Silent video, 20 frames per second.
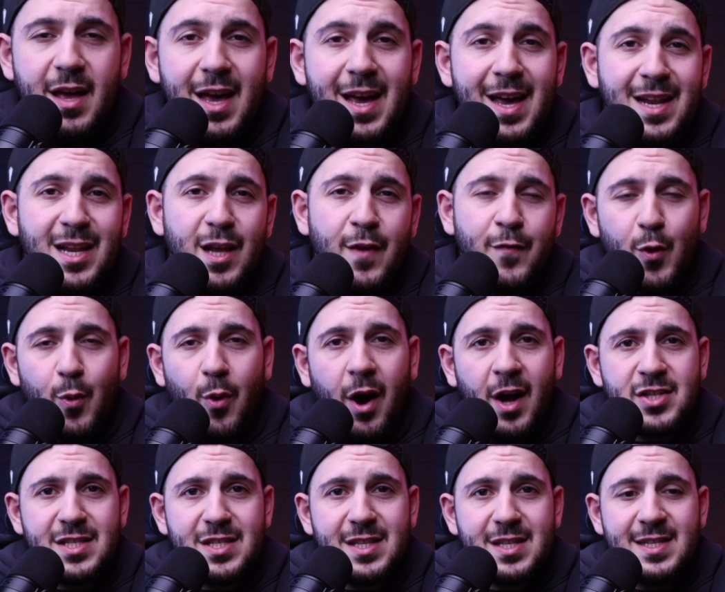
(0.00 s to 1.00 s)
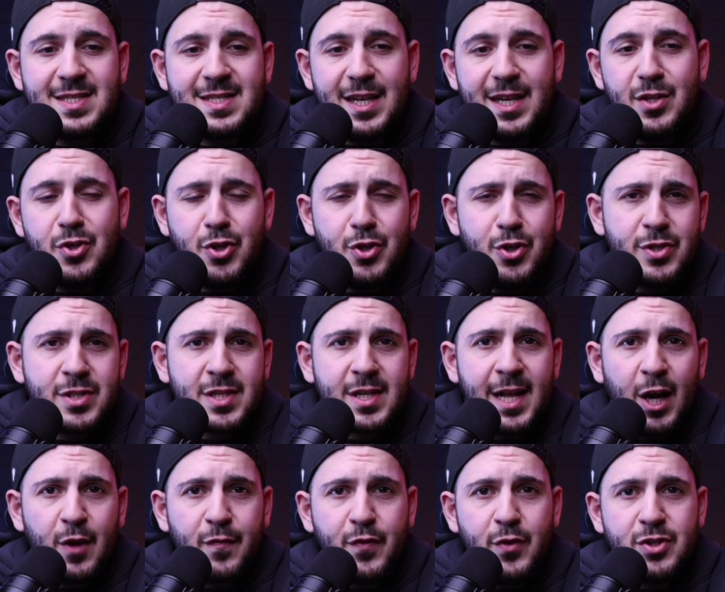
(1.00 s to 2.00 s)
And if you're watching this and you use
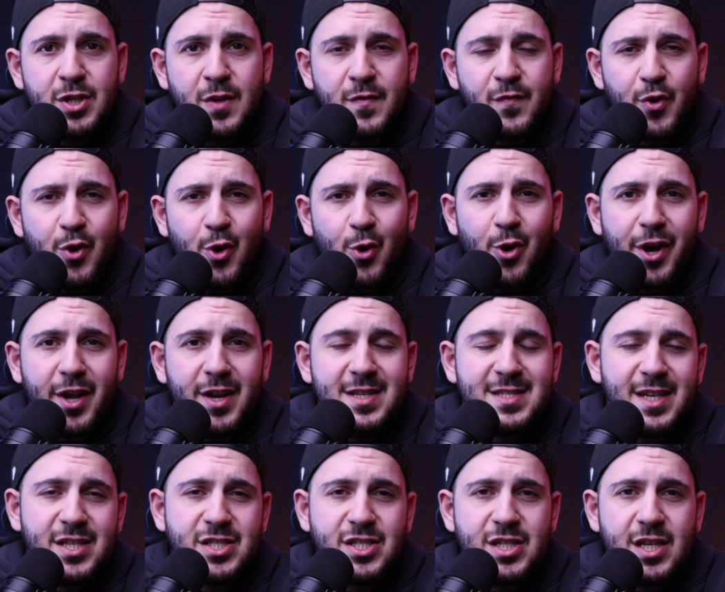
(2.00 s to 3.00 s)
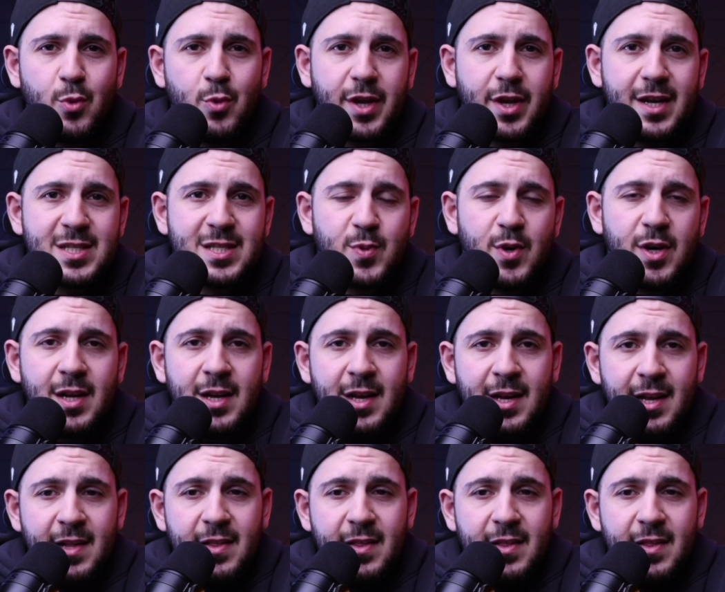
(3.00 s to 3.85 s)
Cloud Fusion for your organization, well, guess what?